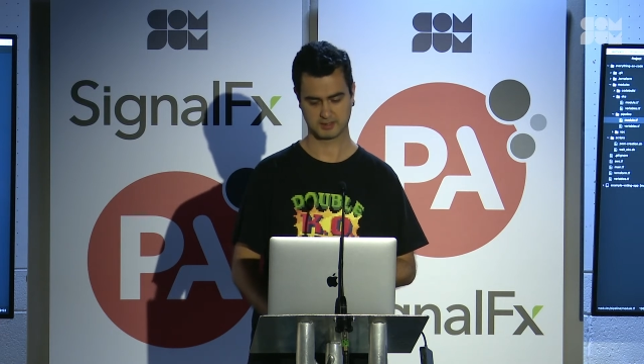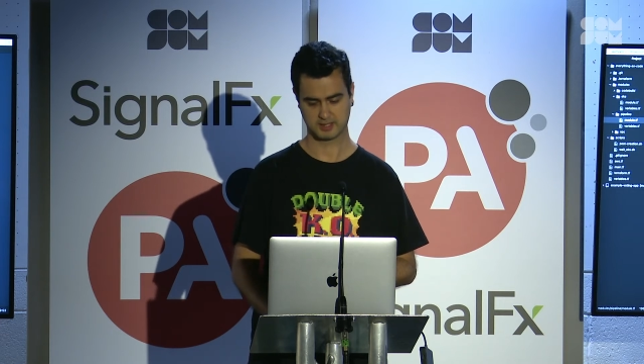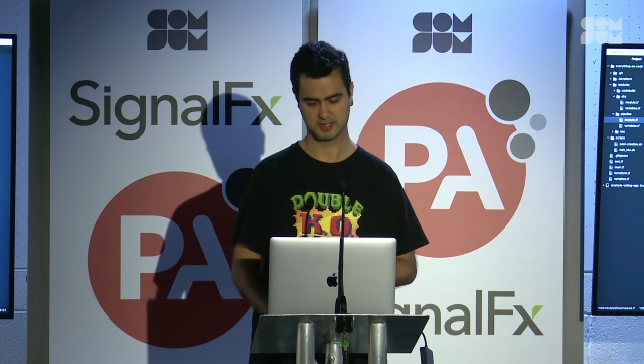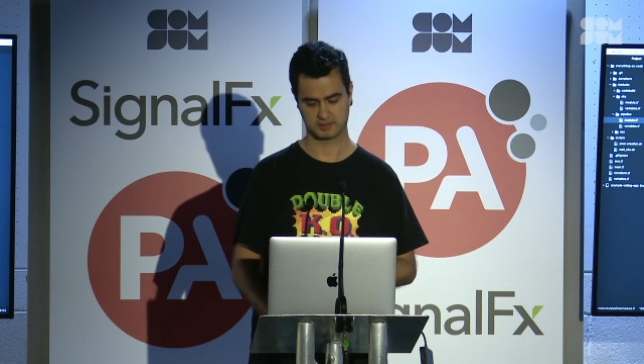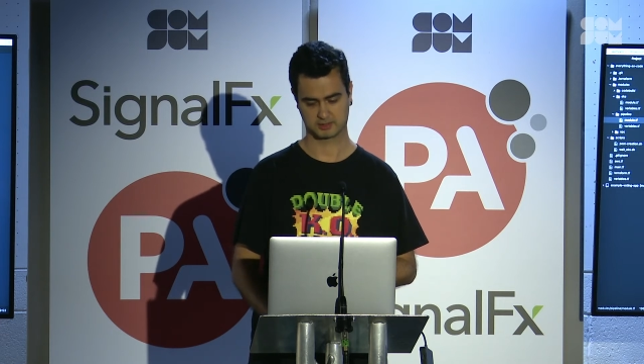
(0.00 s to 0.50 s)

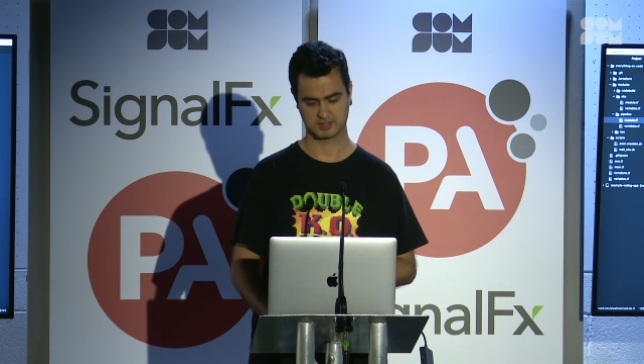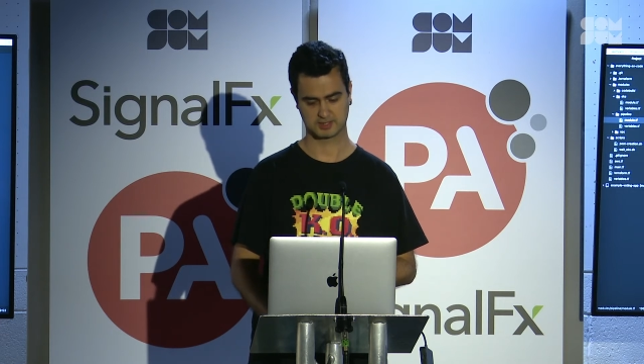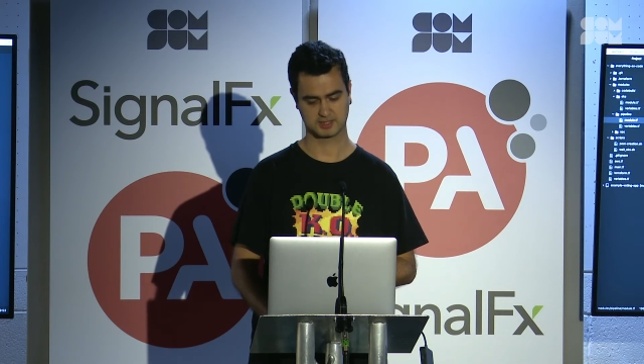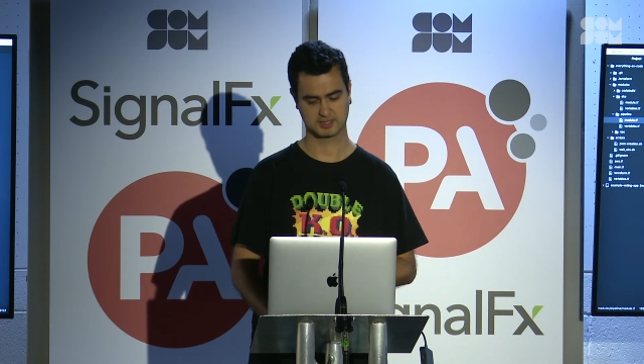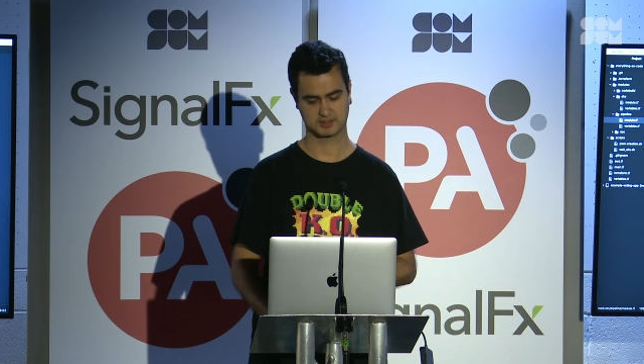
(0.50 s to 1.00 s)
And you can
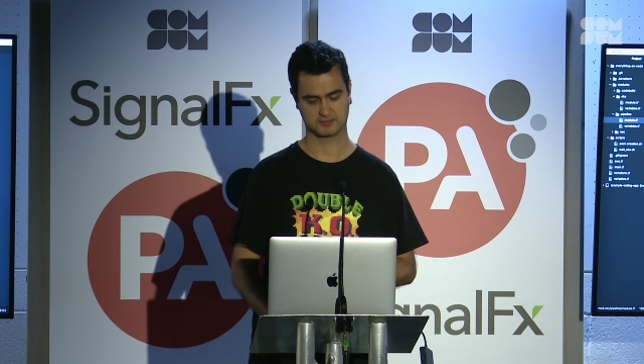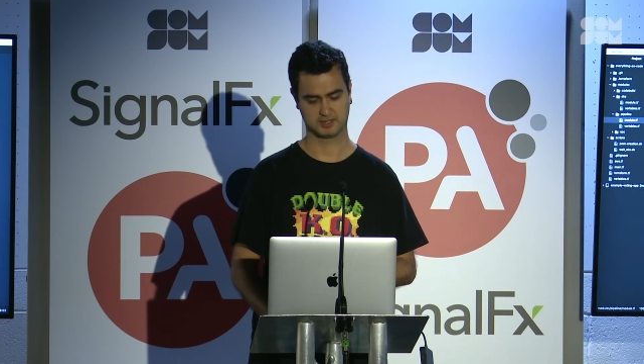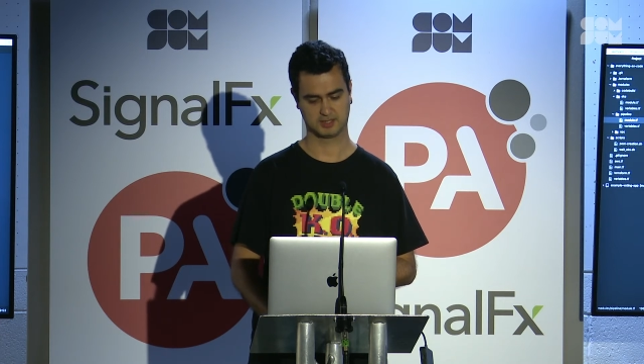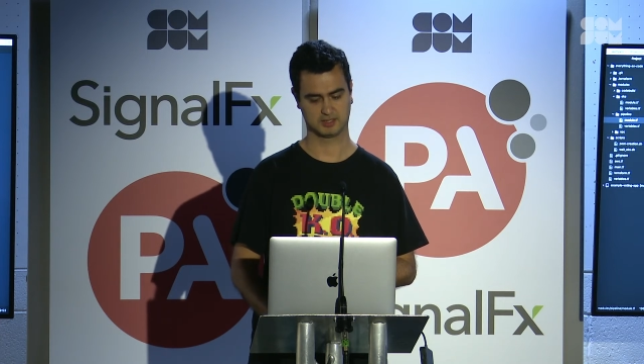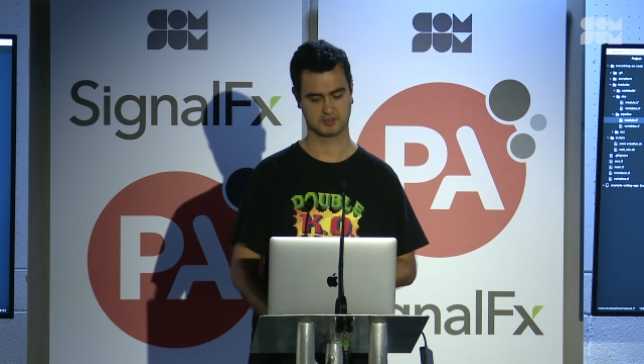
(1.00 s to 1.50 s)
see that
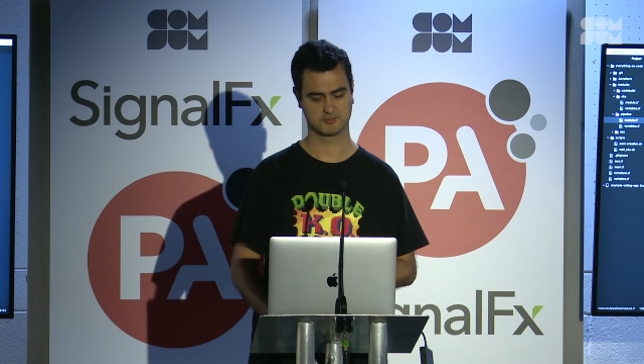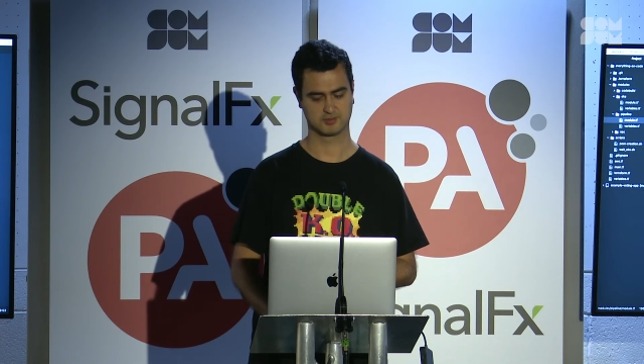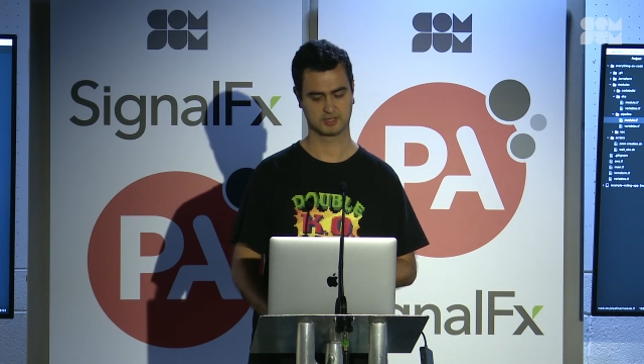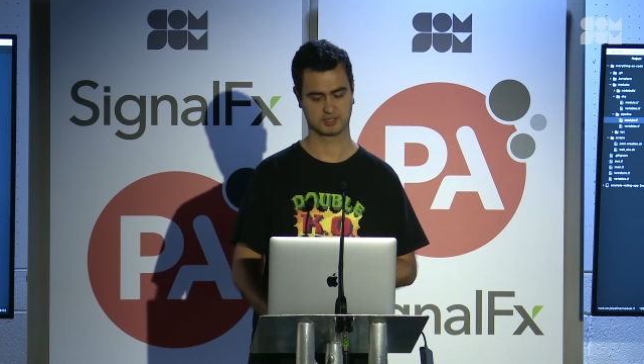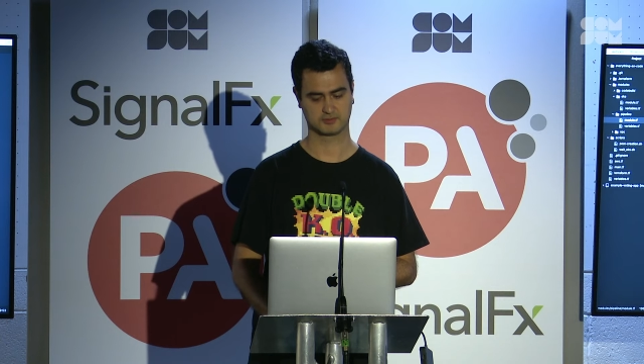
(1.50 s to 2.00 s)
we
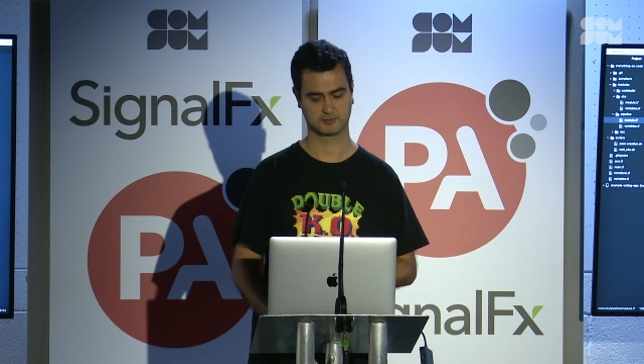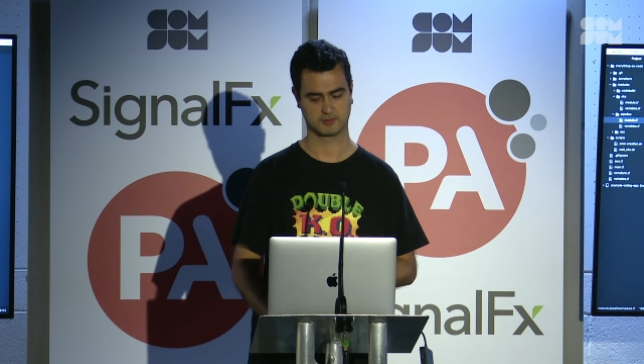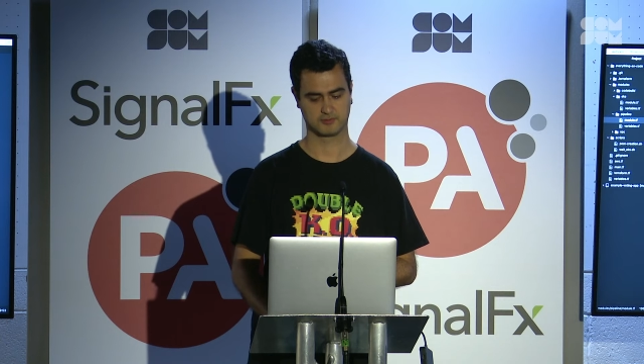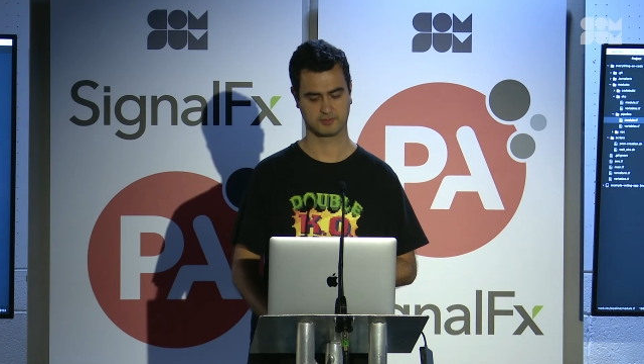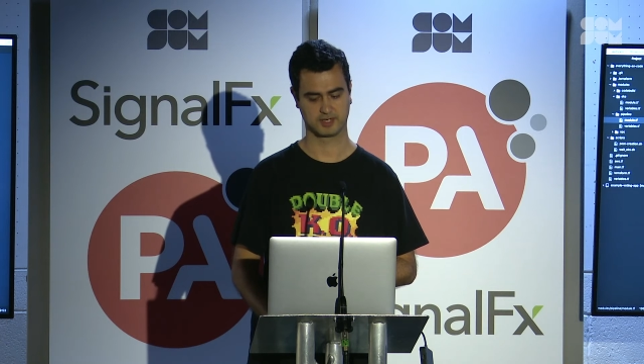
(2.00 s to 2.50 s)
read it
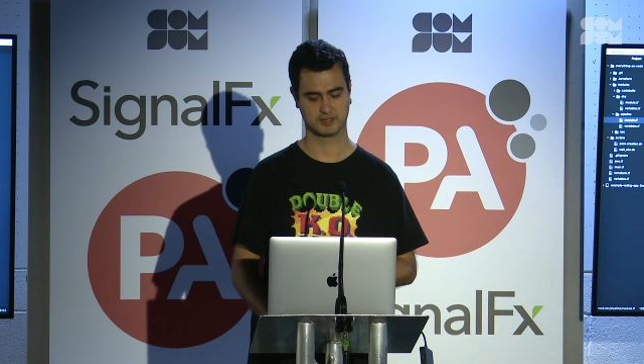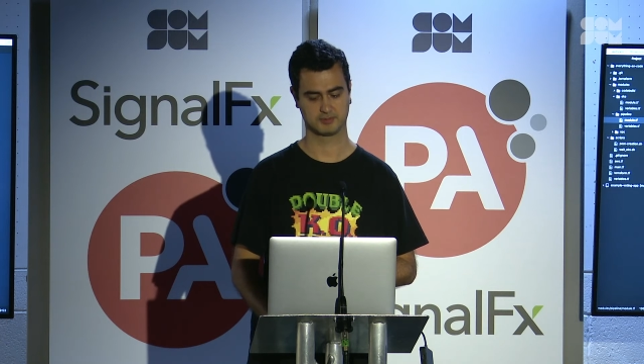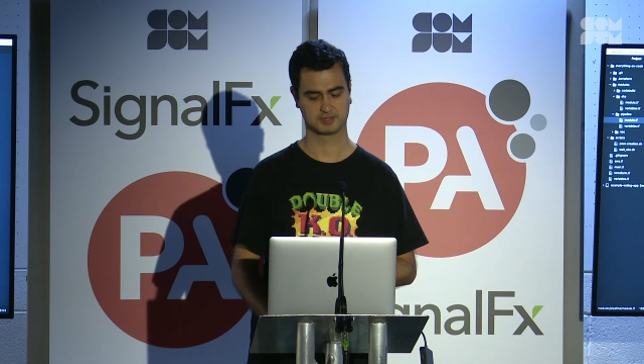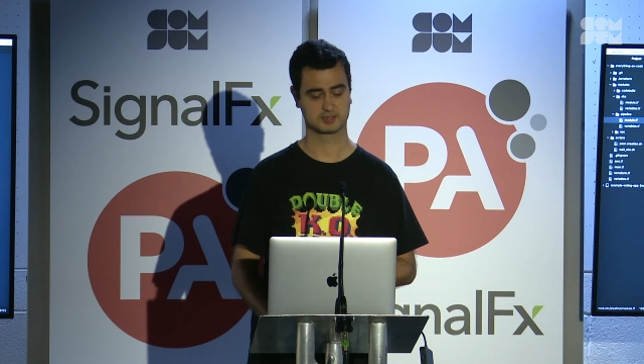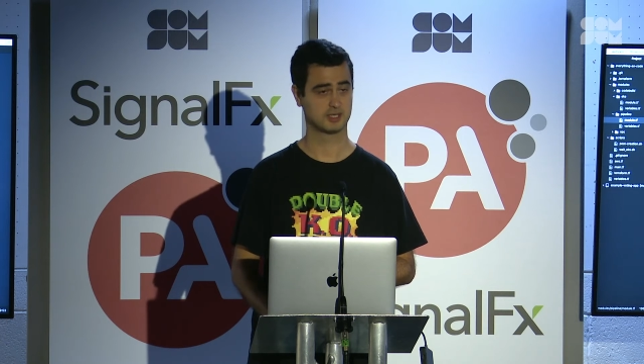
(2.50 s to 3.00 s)
from
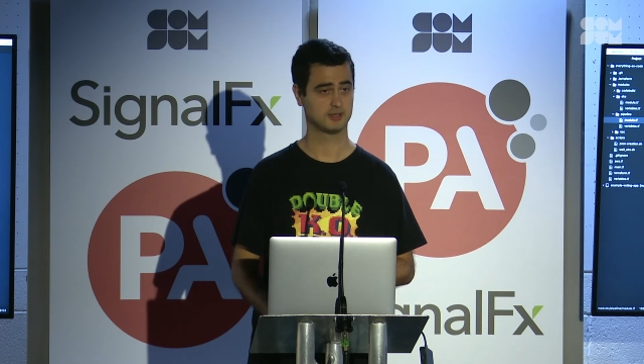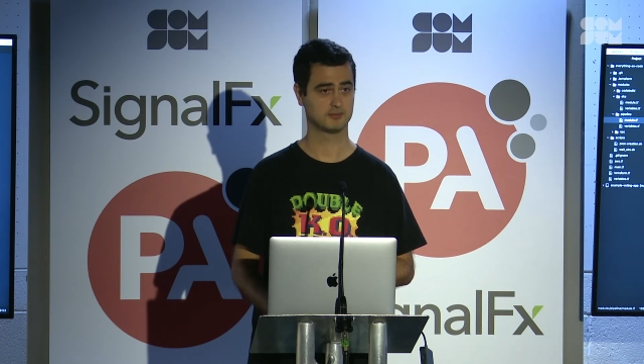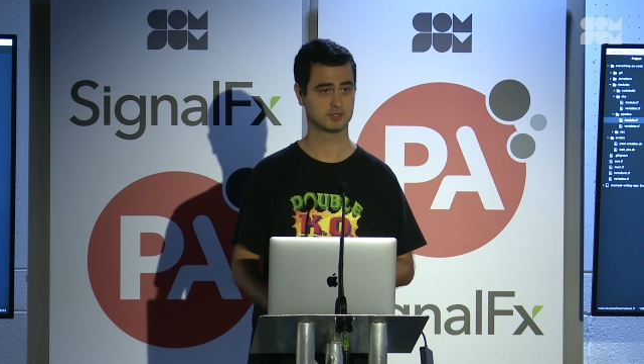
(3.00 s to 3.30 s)
variables there.